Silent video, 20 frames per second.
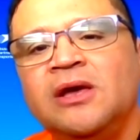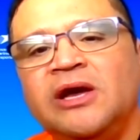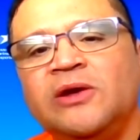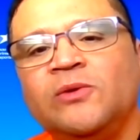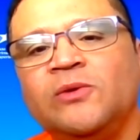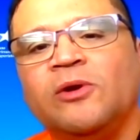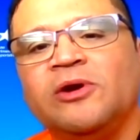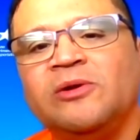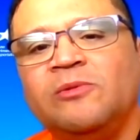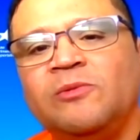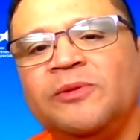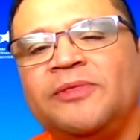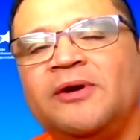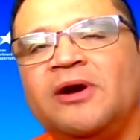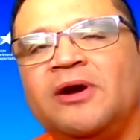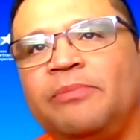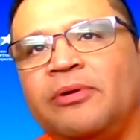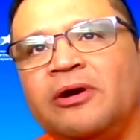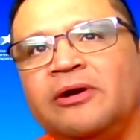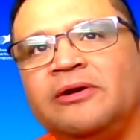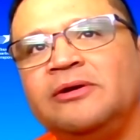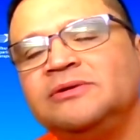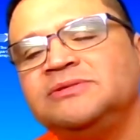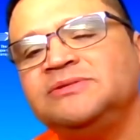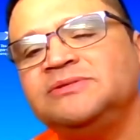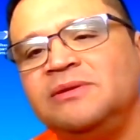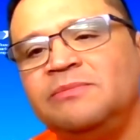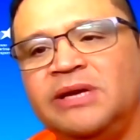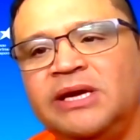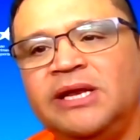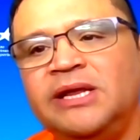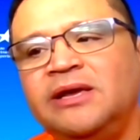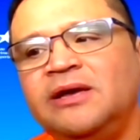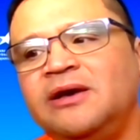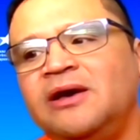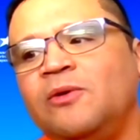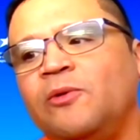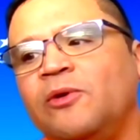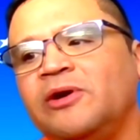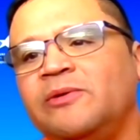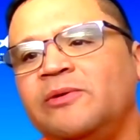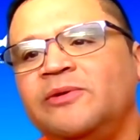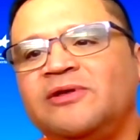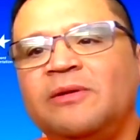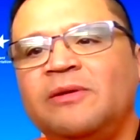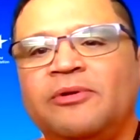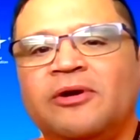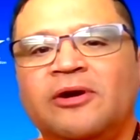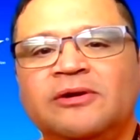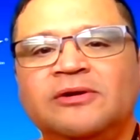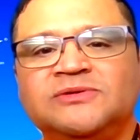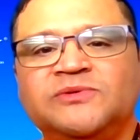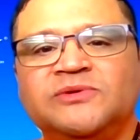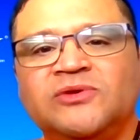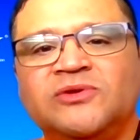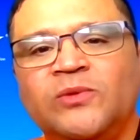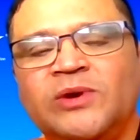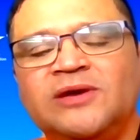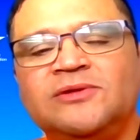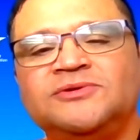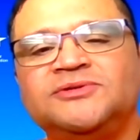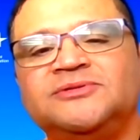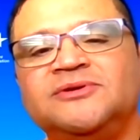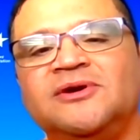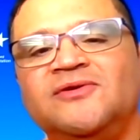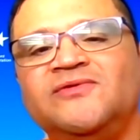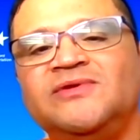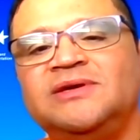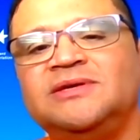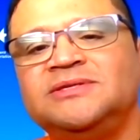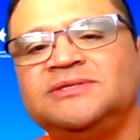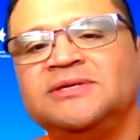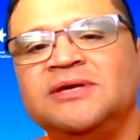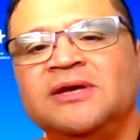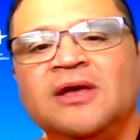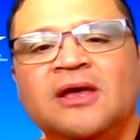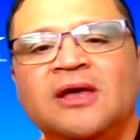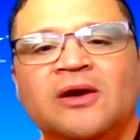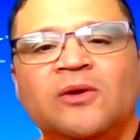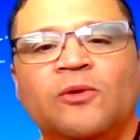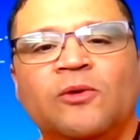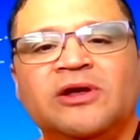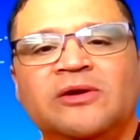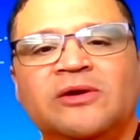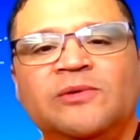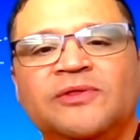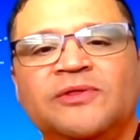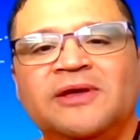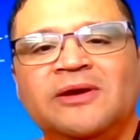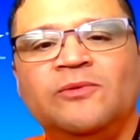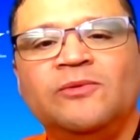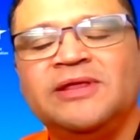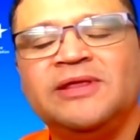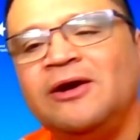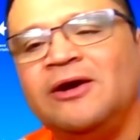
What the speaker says: And working with our partners in the media, working with our partners with the Weather Service, working with